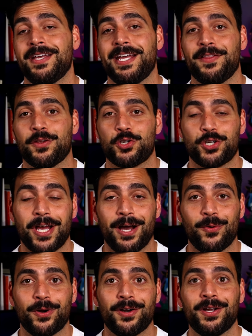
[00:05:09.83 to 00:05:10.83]
in the
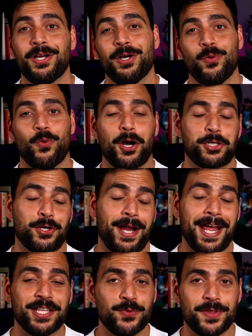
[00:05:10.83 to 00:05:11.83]
shower, wash your
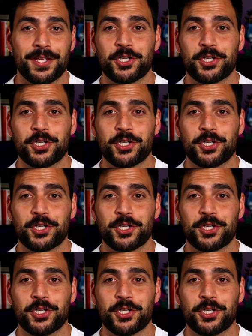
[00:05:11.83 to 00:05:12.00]
hands with it.